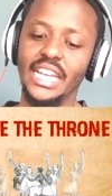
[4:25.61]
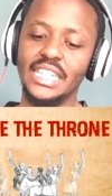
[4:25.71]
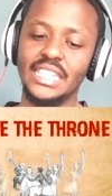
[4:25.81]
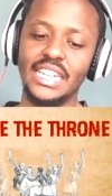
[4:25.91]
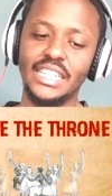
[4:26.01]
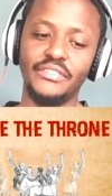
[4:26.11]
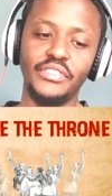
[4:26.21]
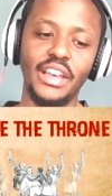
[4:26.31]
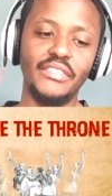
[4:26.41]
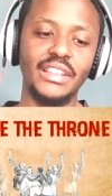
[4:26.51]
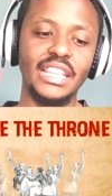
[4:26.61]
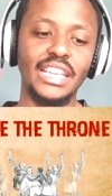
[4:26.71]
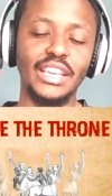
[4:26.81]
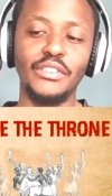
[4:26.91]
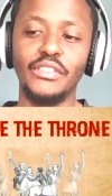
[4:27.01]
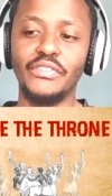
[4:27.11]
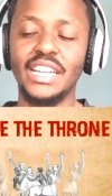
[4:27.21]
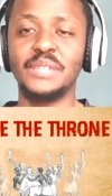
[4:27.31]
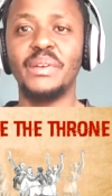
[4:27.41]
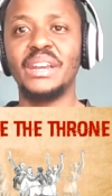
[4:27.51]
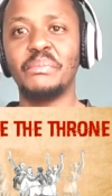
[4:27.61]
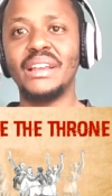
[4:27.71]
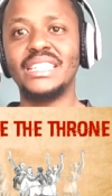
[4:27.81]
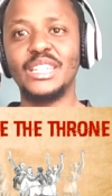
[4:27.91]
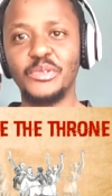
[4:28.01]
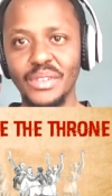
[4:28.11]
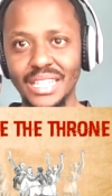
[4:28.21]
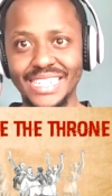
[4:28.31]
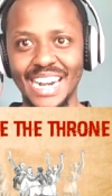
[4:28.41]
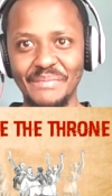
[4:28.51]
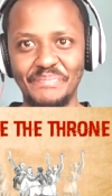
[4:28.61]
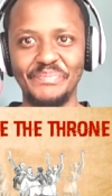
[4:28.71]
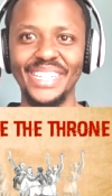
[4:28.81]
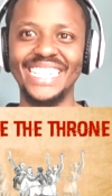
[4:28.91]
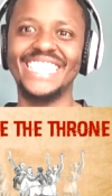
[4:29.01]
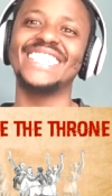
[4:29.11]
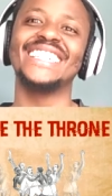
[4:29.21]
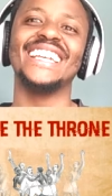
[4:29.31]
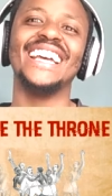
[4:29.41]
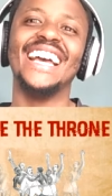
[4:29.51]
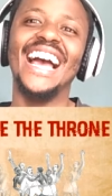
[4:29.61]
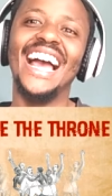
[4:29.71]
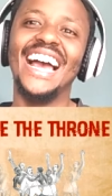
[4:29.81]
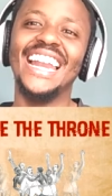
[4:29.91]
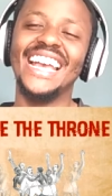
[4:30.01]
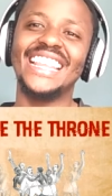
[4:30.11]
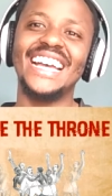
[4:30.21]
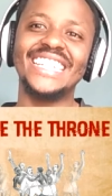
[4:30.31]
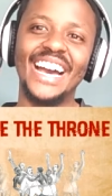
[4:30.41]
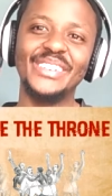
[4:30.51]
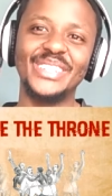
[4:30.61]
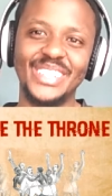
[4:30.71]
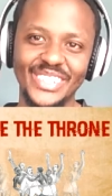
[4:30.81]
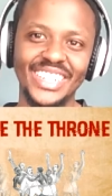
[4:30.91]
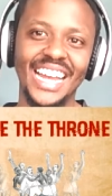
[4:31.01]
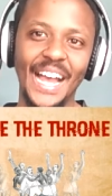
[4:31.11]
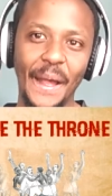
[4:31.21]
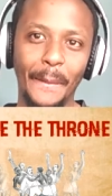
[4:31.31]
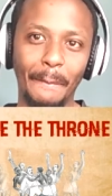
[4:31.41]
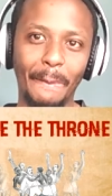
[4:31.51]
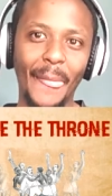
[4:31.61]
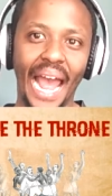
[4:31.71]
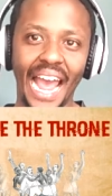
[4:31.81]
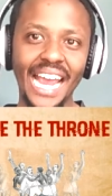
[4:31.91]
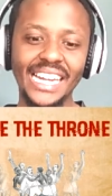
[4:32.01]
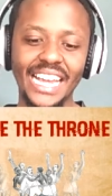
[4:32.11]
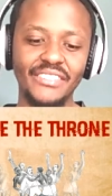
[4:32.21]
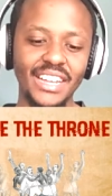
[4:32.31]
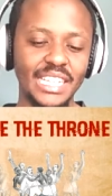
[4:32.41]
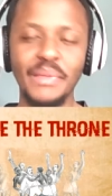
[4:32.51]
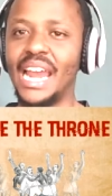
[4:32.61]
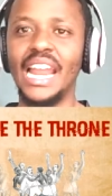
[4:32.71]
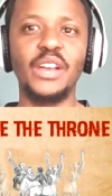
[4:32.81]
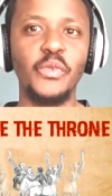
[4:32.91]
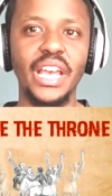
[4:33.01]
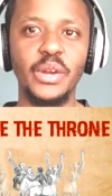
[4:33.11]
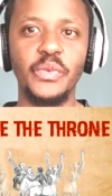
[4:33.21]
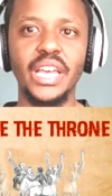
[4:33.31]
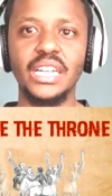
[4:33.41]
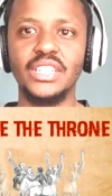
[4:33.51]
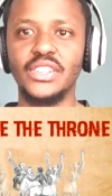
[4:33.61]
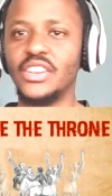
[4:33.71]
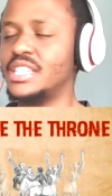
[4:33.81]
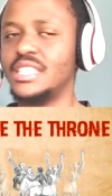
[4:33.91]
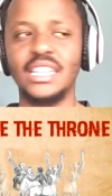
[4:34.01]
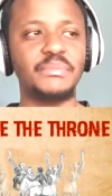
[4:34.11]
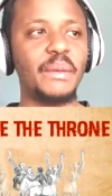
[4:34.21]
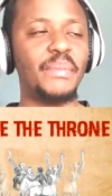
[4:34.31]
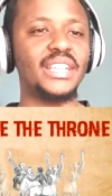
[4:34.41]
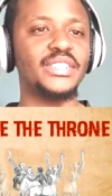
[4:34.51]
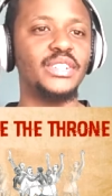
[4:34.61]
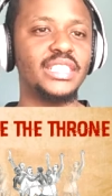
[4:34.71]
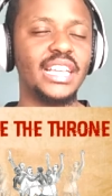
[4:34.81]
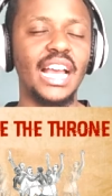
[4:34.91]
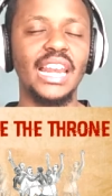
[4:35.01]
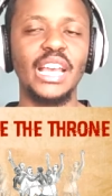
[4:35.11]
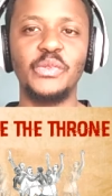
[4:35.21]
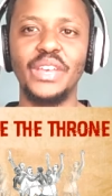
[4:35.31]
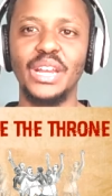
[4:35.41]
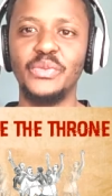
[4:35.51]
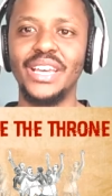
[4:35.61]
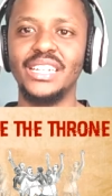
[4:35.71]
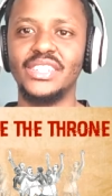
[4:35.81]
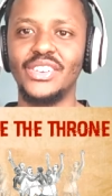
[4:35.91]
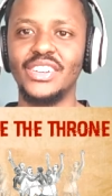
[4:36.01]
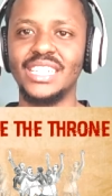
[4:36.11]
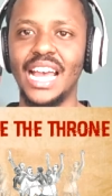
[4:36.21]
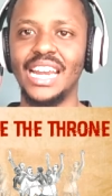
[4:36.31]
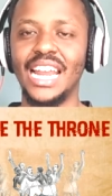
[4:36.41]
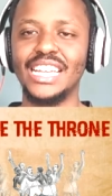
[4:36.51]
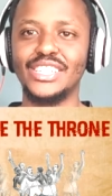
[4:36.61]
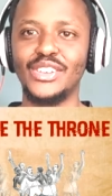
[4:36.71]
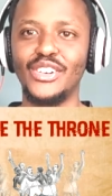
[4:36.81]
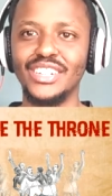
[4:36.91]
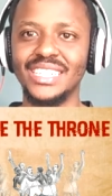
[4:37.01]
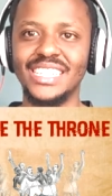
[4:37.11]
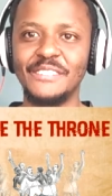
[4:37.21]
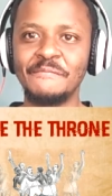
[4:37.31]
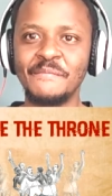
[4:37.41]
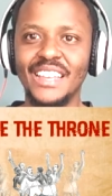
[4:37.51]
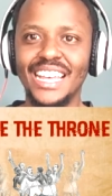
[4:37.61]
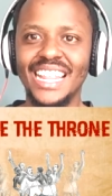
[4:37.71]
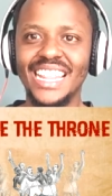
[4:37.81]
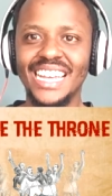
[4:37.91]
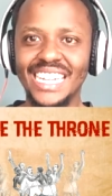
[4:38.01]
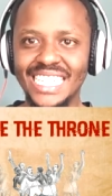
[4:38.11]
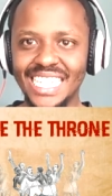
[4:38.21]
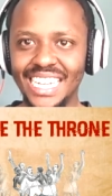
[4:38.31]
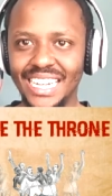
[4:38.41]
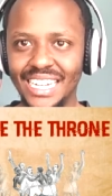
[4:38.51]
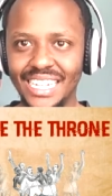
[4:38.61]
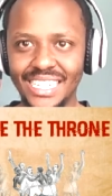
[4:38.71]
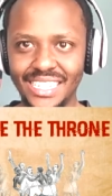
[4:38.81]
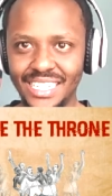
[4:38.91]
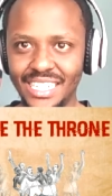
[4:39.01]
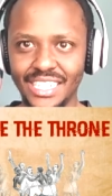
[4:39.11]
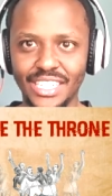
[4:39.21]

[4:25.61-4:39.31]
is that if you're ever thinking of experimenting with trap beats uh, like that outro, um, I highly advise it. Me, I like weird, weird songs. This is just my personal take. I like weird, weird songs. I like songs that, uh,